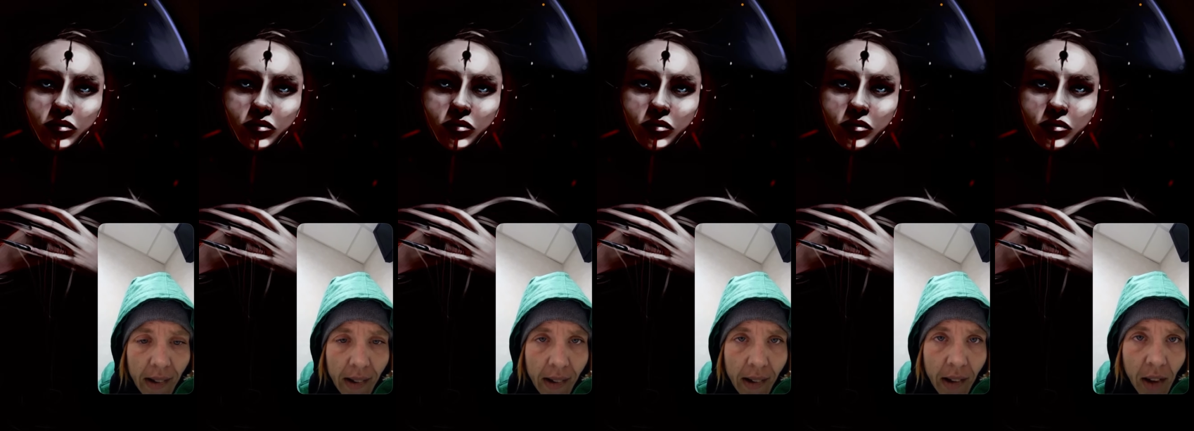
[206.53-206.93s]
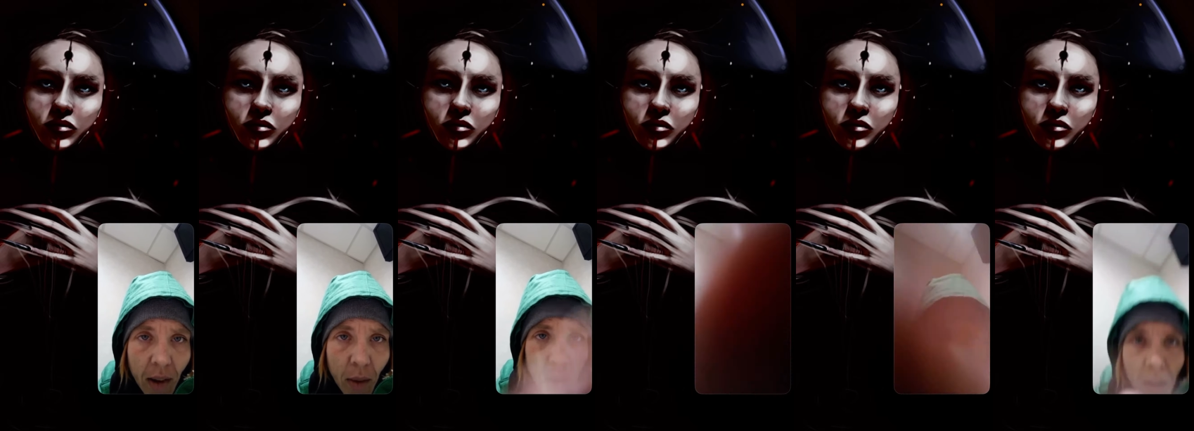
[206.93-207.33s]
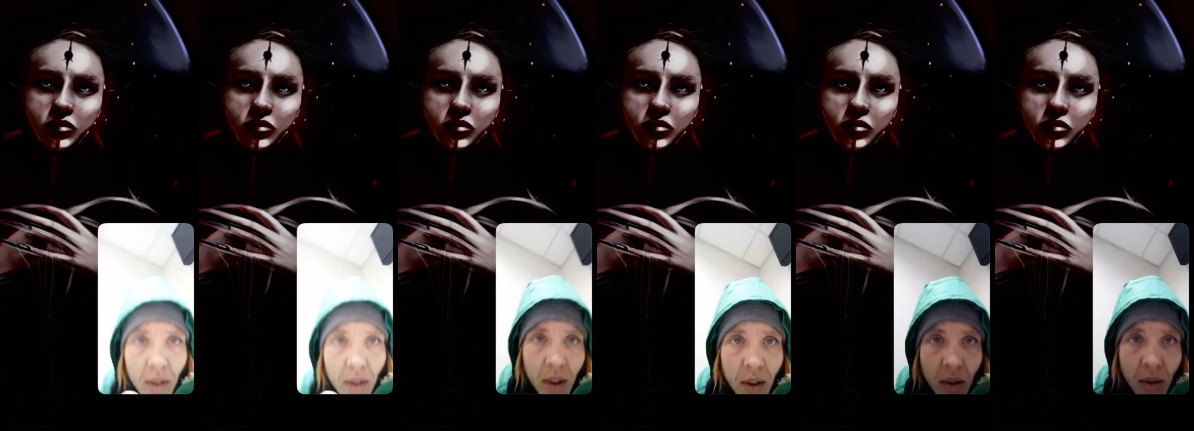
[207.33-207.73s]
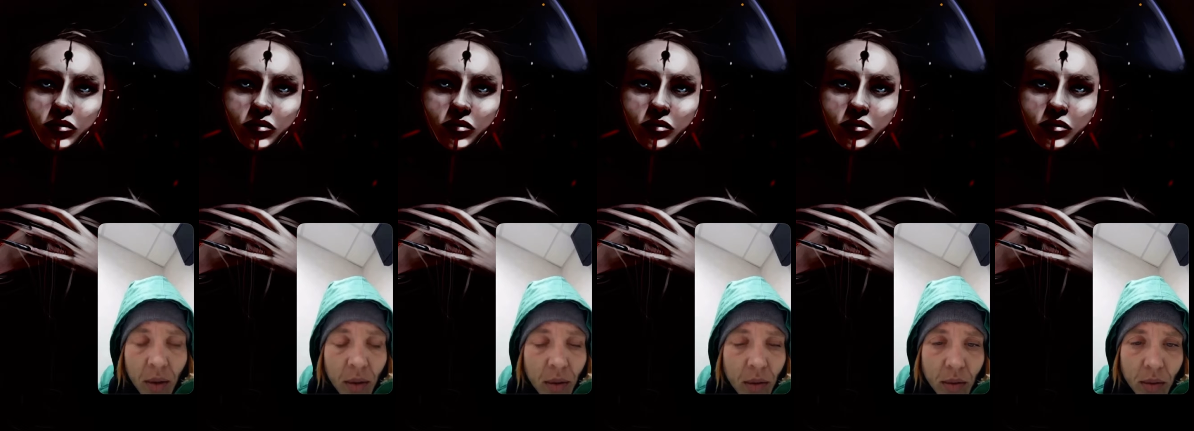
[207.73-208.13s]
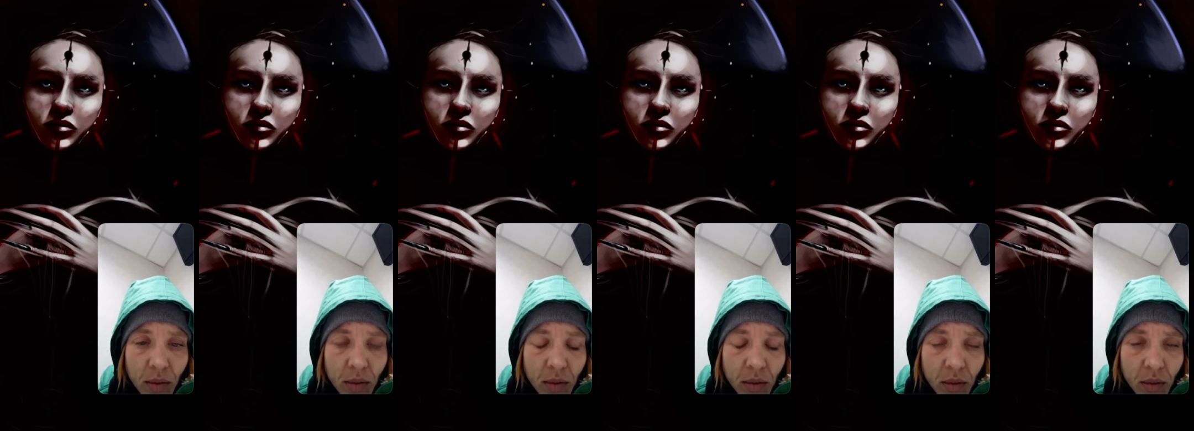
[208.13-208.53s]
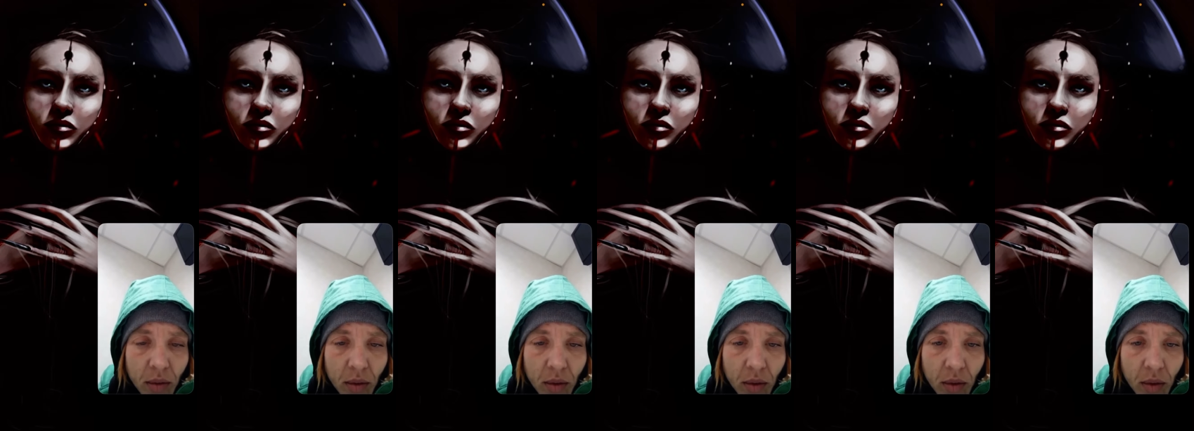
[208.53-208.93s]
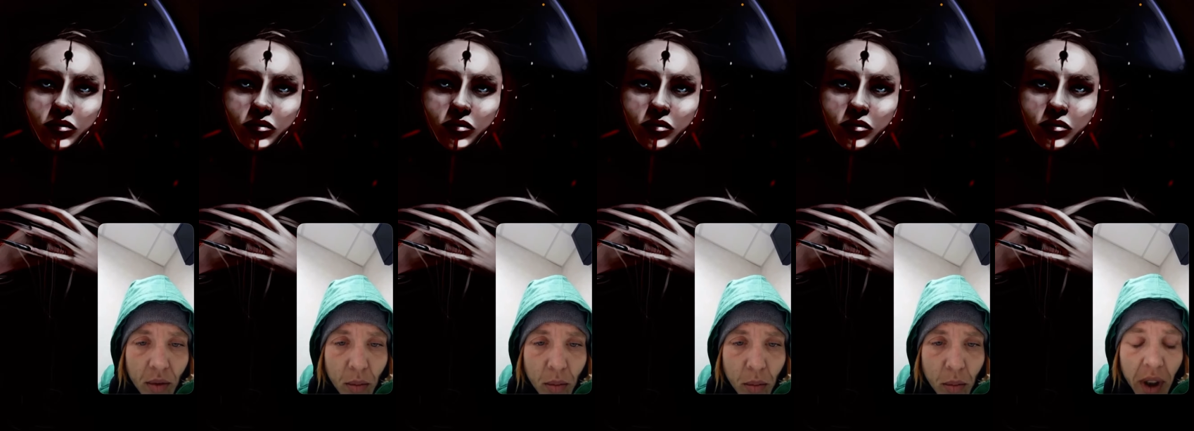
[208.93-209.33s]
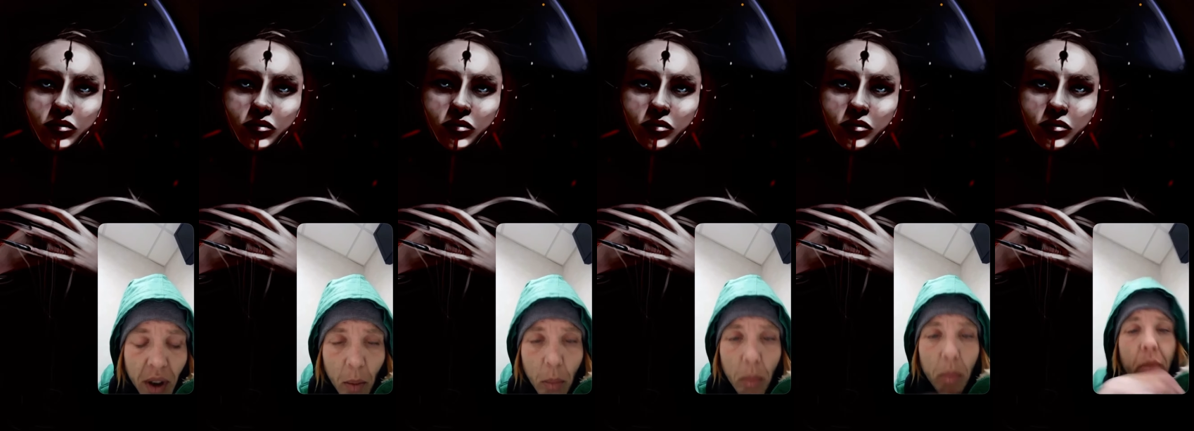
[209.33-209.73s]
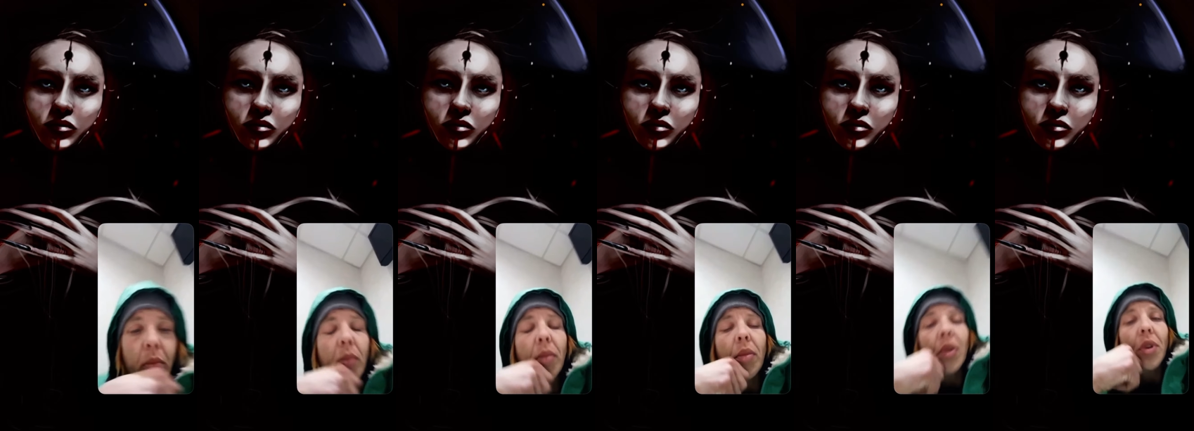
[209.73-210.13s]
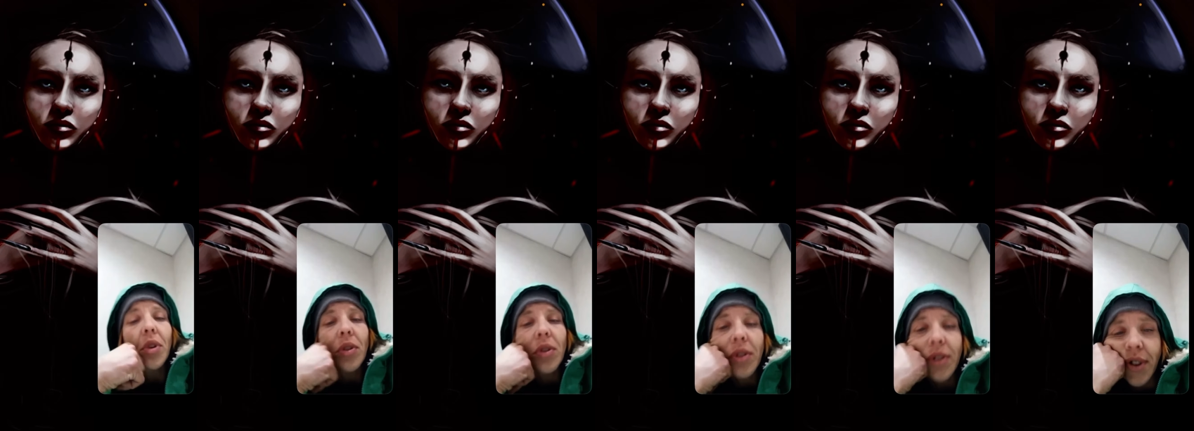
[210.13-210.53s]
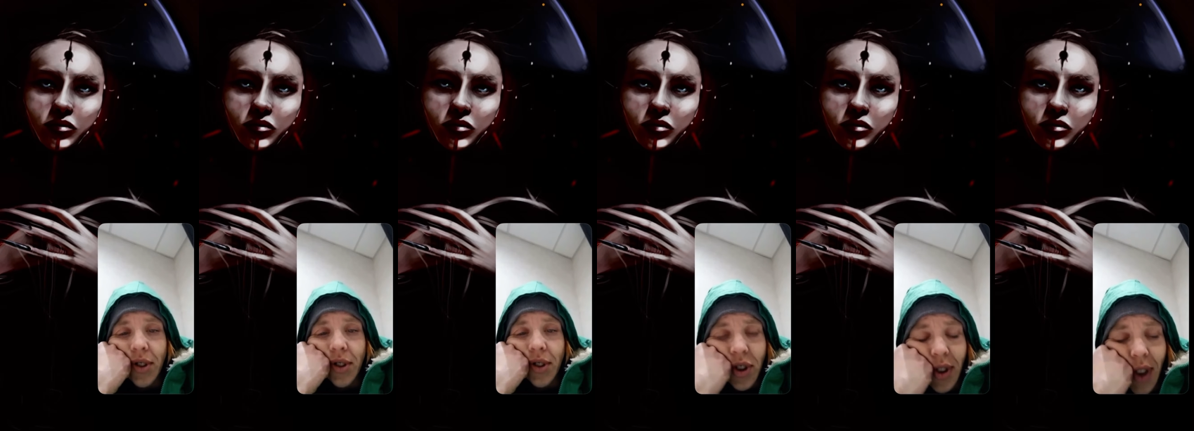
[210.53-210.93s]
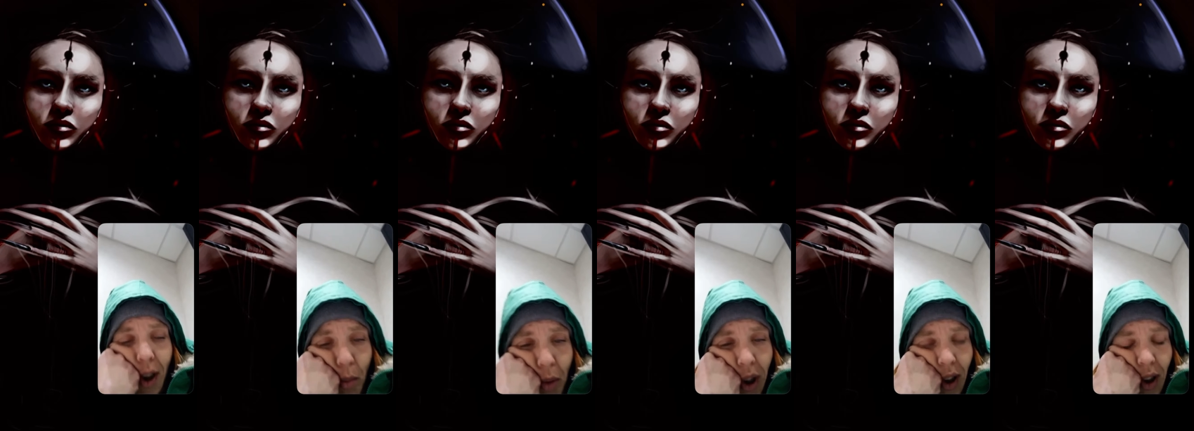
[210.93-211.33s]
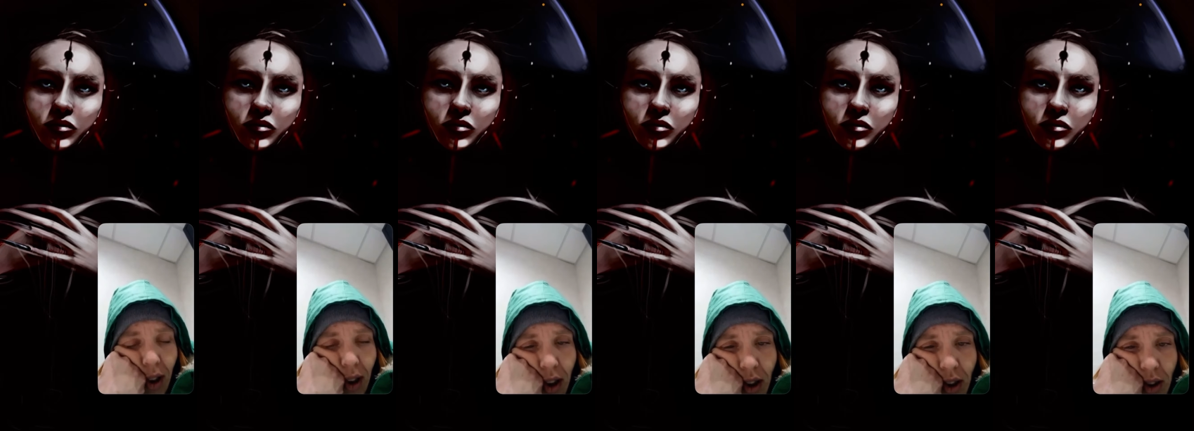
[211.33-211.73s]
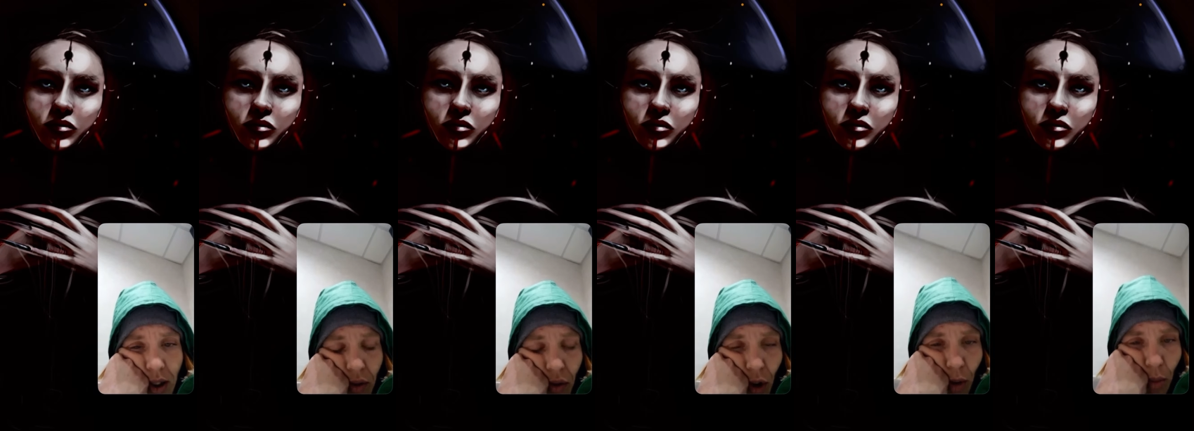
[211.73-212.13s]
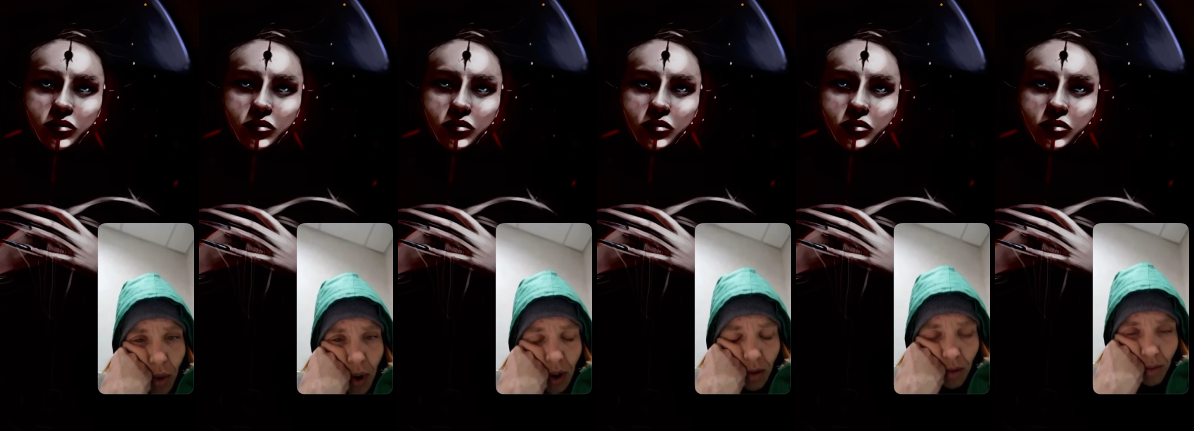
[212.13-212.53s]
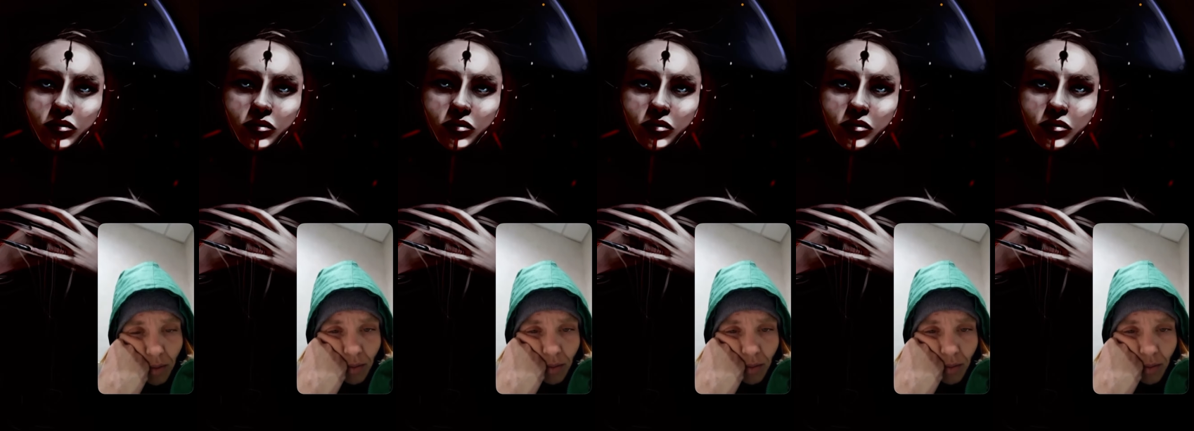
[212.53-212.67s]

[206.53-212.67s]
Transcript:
Speaker 1: Uh, I don't know. Being a. She's not making it easy for me.